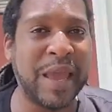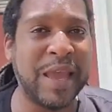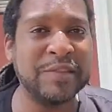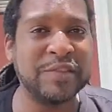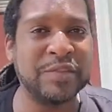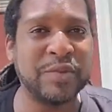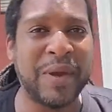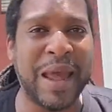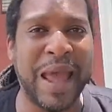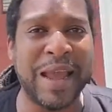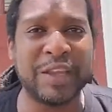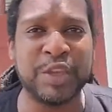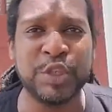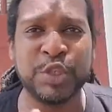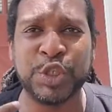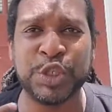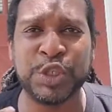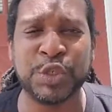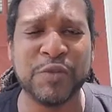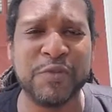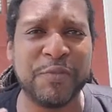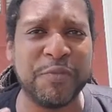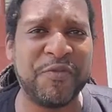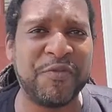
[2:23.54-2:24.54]
so I can
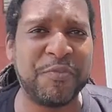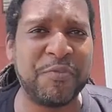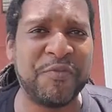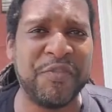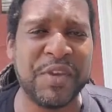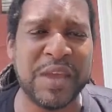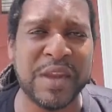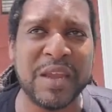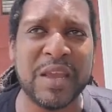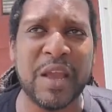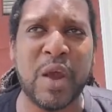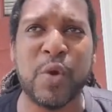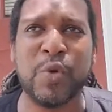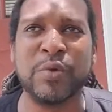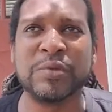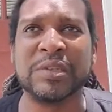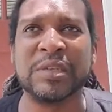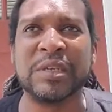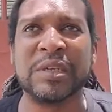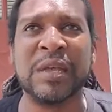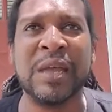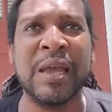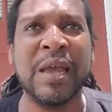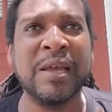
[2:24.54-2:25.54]
shoot videos
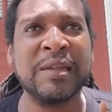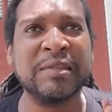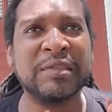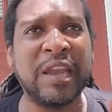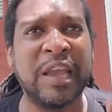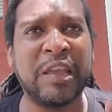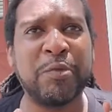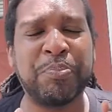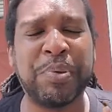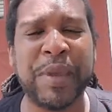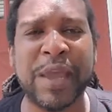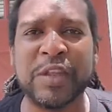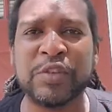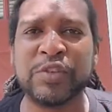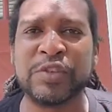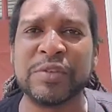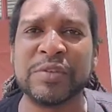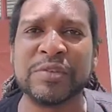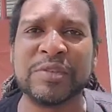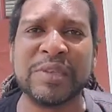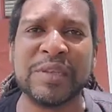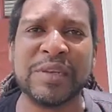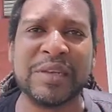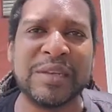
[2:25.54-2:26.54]
and take
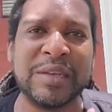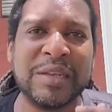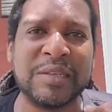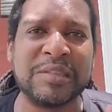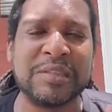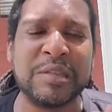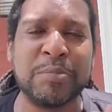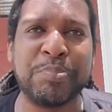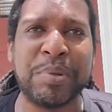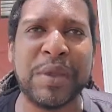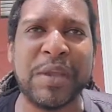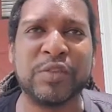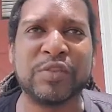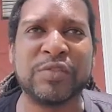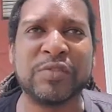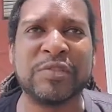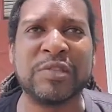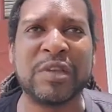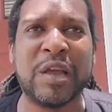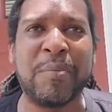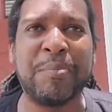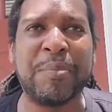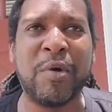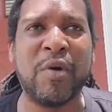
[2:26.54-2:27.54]
pictures and list the pictures
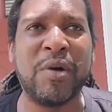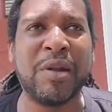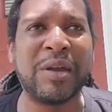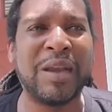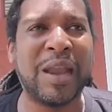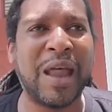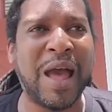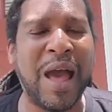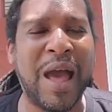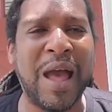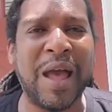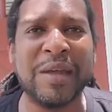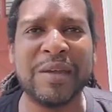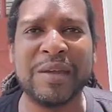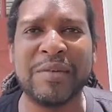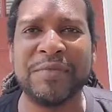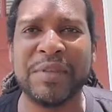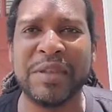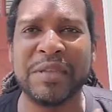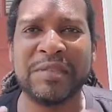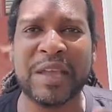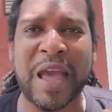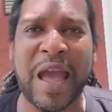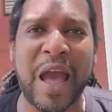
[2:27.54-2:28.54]
up online of
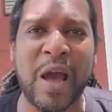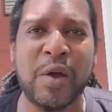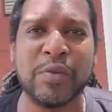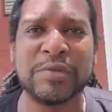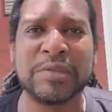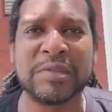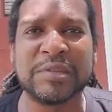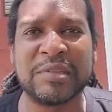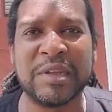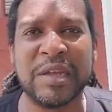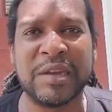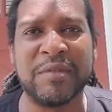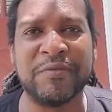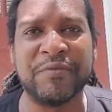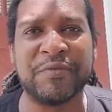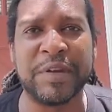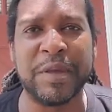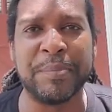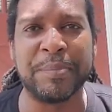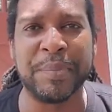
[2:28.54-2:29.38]
these houses that I'm flipping.